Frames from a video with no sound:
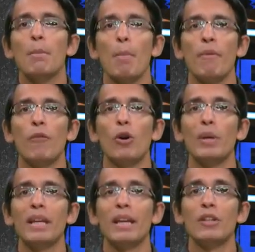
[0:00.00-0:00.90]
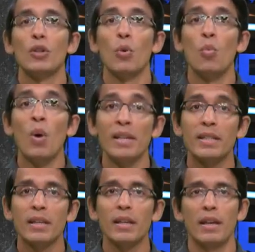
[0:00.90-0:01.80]
But before we get into
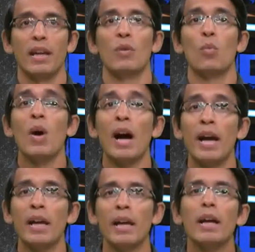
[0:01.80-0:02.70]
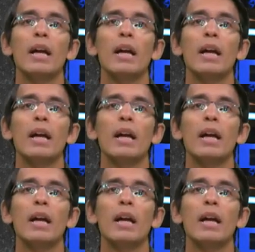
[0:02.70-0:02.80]
what and why,